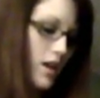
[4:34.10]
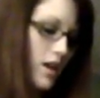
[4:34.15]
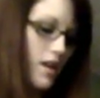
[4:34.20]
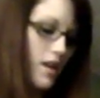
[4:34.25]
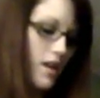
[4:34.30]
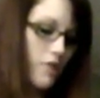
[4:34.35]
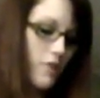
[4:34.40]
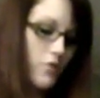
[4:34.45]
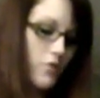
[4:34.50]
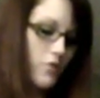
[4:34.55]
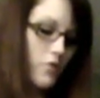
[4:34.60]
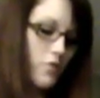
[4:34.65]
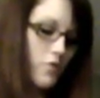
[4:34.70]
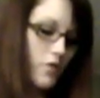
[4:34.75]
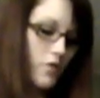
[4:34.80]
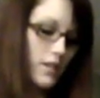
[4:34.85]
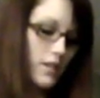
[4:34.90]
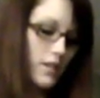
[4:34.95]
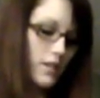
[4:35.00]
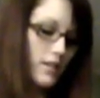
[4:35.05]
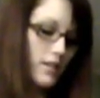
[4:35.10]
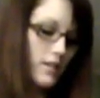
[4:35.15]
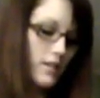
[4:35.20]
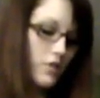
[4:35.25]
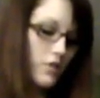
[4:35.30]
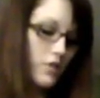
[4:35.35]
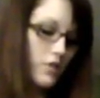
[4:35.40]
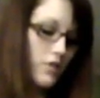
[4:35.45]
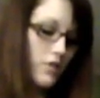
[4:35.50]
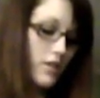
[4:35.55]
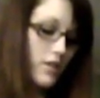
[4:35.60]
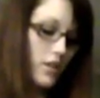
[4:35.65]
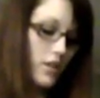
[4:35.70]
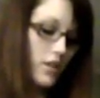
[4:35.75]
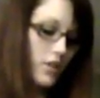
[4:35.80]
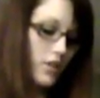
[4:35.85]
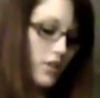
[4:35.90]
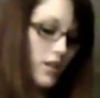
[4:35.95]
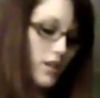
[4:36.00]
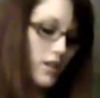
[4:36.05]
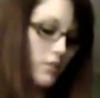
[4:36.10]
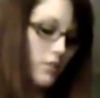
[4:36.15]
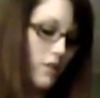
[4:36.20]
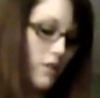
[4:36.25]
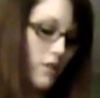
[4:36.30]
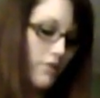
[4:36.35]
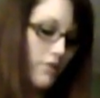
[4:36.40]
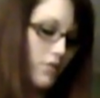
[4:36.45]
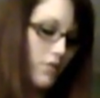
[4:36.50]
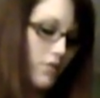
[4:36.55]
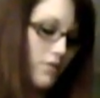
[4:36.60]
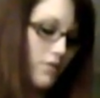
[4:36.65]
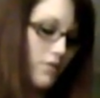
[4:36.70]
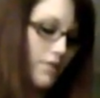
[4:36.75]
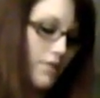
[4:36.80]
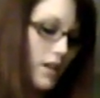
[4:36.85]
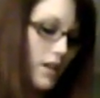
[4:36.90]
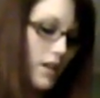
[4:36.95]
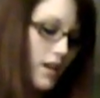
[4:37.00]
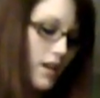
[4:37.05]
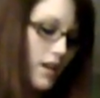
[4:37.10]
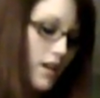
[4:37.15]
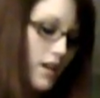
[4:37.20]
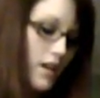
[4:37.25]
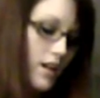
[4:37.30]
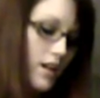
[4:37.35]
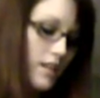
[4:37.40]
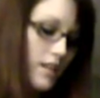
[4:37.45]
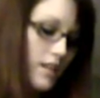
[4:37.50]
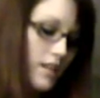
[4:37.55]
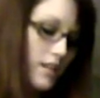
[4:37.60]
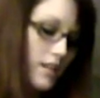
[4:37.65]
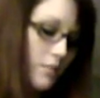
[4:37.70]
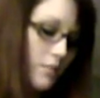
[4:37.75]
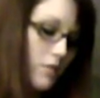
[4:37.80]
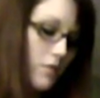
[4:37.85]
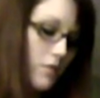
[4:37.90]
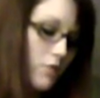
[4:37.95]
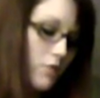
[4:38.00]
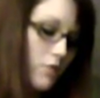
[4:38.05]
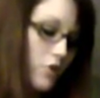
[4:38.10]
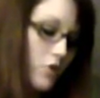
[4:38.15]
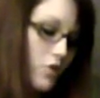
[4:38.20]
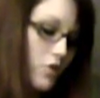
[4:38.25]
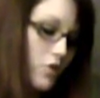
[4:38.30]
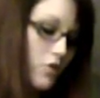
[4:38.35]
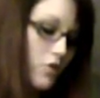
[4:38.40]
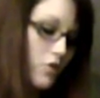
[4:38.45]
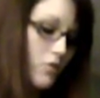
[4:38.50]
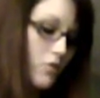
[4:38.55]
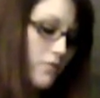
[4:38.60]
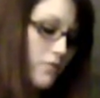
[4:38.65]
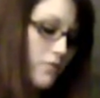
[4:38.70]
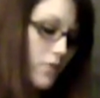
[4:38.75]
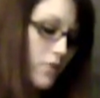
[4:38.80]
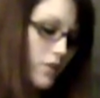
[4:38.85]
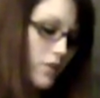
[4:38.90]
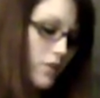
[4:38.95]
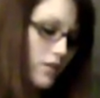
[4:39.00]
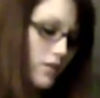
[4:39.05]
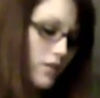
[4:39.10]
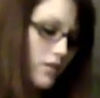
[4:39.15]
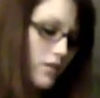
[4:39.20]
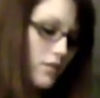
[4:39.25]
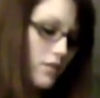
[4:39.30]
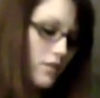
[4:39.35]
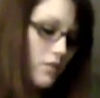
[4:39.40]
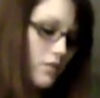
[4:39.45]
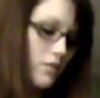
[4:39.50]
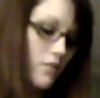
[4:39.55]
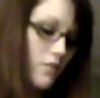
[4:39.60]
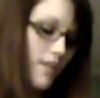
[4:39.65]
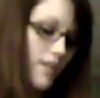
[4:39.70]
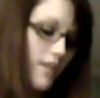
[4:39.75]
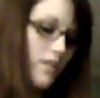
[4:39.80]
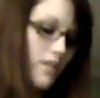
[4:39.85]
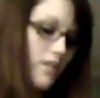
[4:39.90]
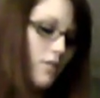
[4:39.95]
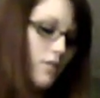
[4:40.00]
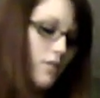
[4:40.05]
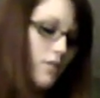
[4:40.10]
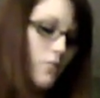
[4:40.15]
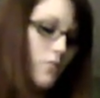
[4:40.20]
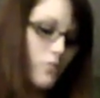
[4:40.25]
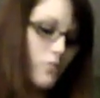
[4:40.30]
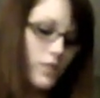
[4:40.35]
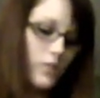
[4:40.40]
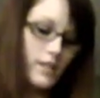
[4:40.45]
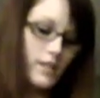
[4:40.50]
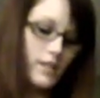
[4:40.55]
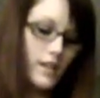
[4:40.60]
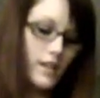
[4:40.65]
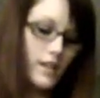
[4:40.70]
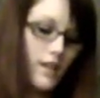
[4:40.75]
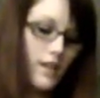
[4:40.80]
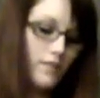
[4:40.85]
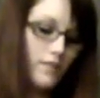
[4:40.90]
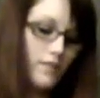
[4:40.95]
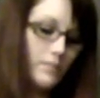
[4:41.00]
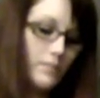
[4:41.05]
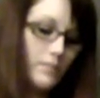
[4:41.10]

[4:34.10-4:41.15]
If you notice that your attention has wavered, simply return your focus to the breath once again.